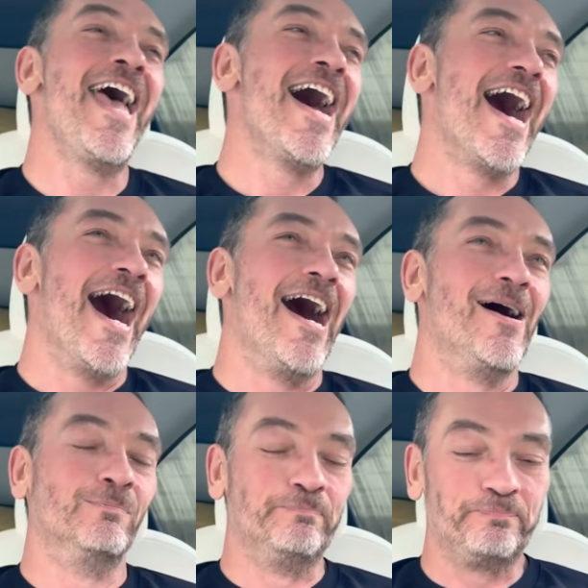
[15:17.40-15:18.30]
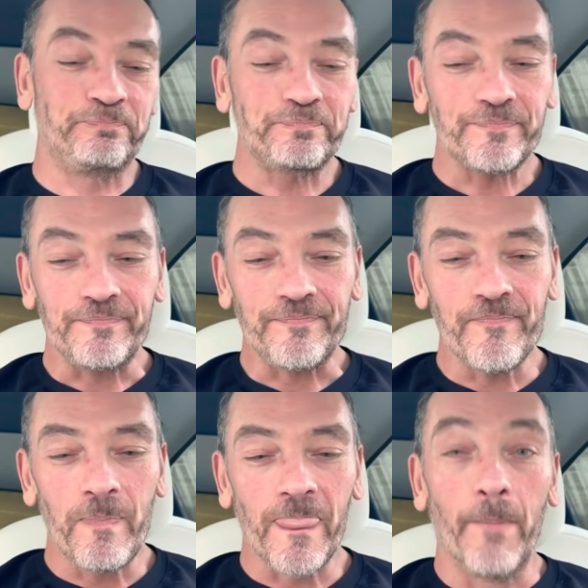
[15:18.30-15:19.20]

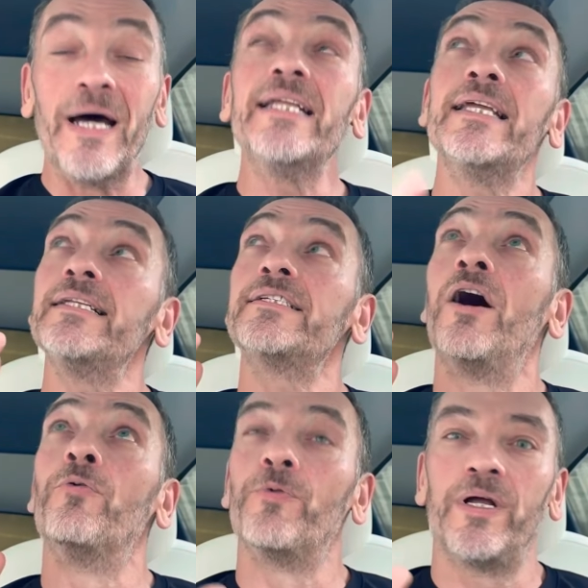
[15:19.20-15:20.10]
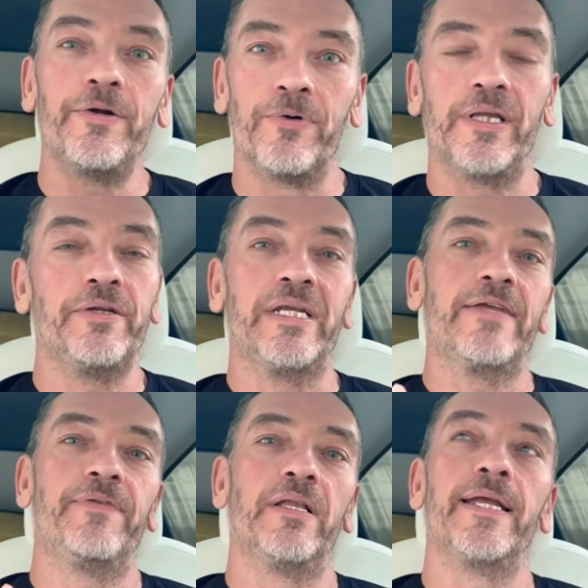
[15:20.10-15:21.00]
But it's a really, really unique
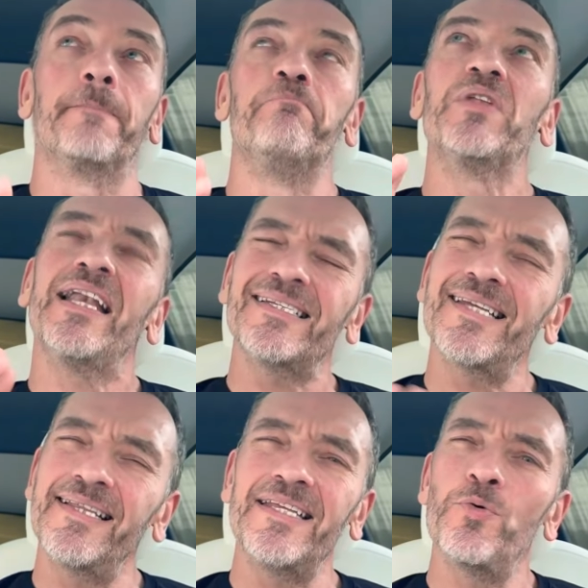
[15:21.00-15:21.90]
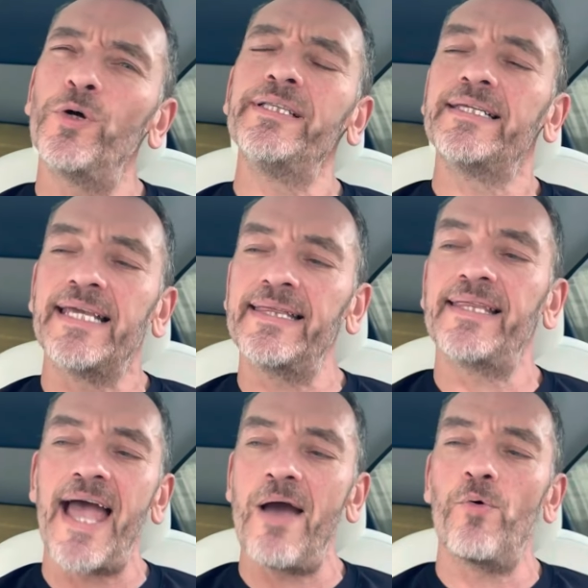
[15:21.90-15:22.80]
feeling. And not saying that you wouldn't get
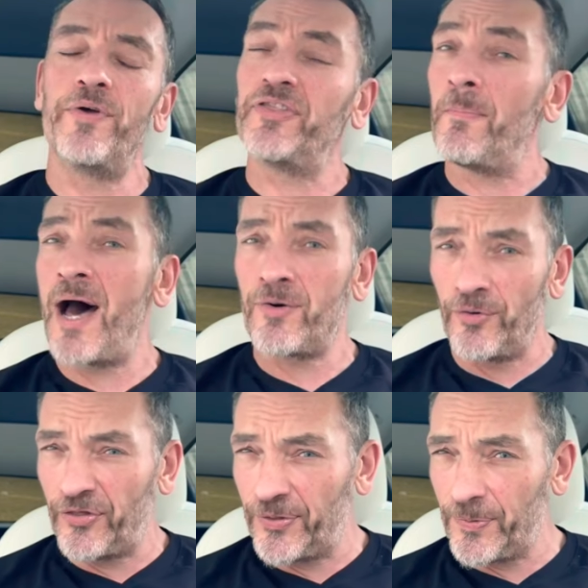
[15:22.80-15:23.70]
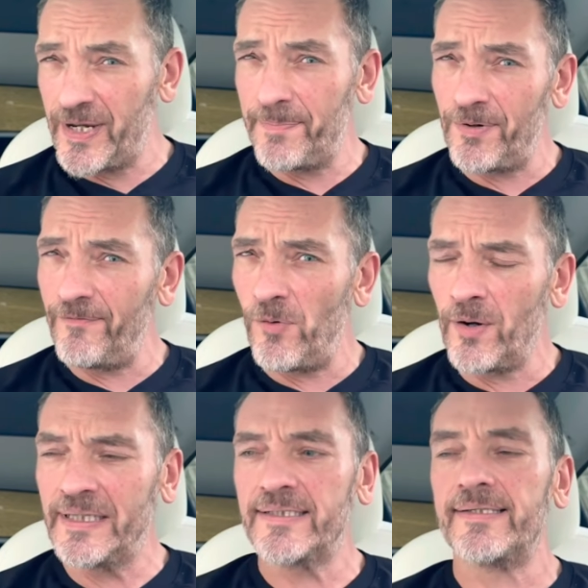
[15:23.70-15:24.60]
that with the Model 3
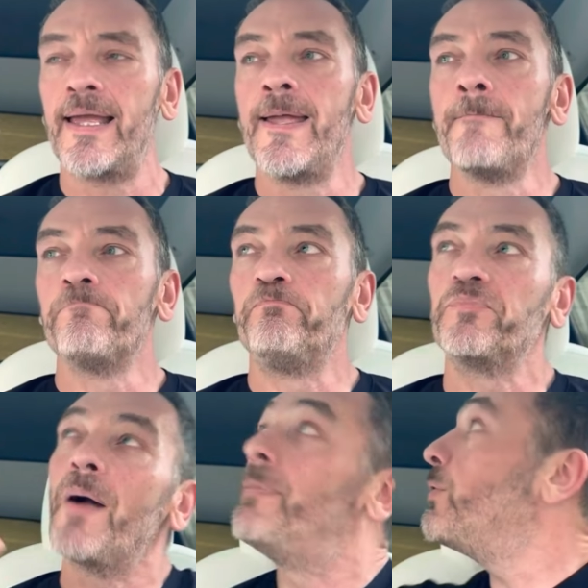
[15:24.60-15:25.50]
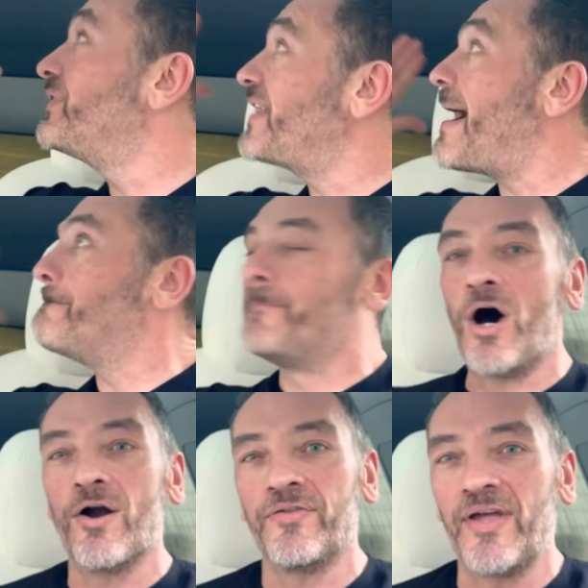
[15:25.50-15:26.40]
Performance, but with that
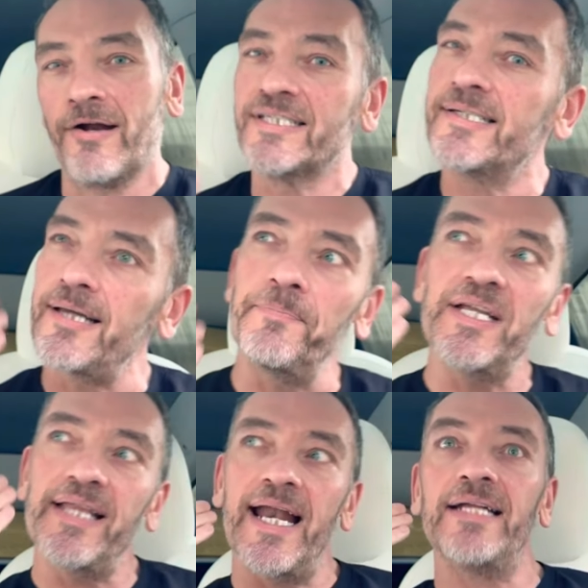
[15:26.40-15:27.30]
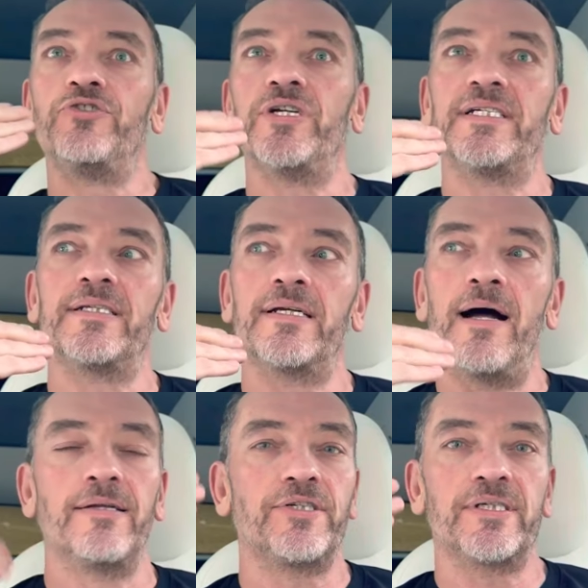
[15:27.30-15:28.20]
bar there, it's something that I just
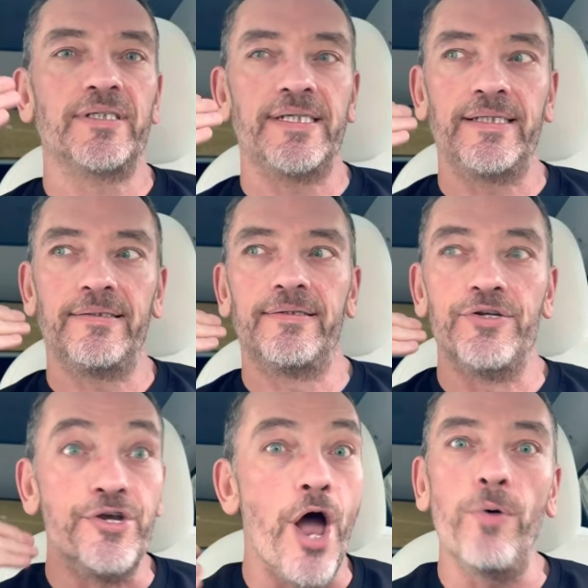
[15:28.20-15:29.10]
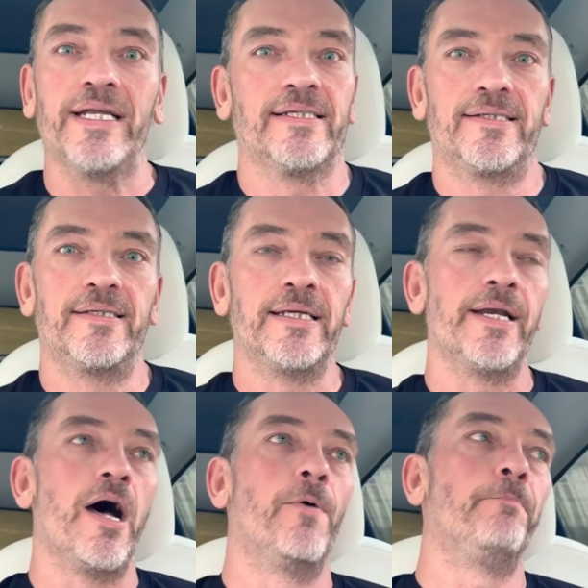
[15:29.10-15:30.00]
consciously notice,
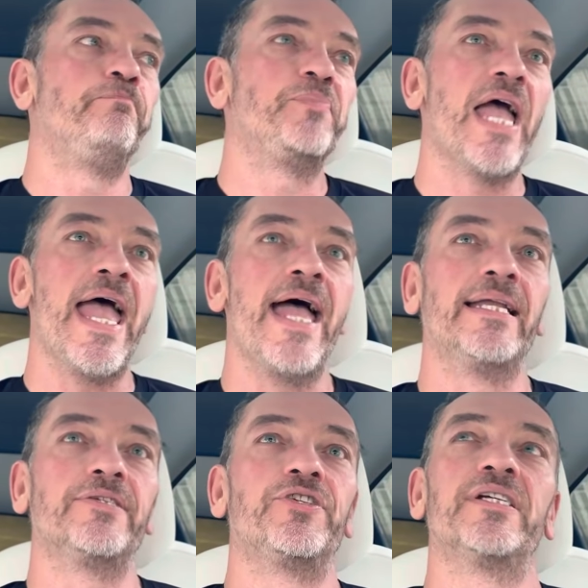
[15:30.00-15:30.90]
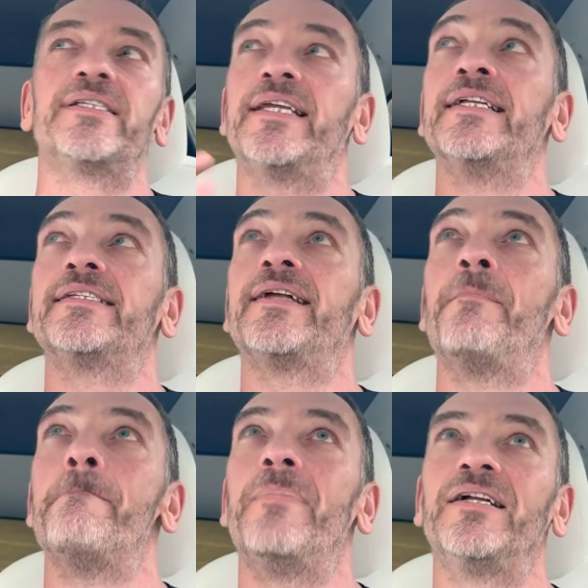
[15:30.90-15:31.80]
and it's a
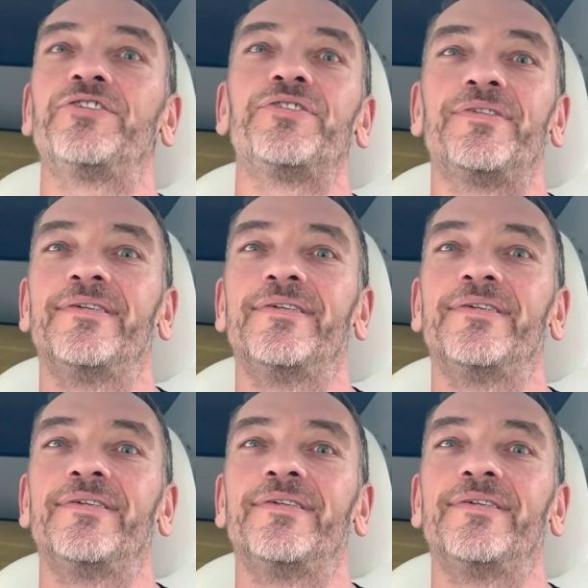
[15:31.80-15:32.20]
much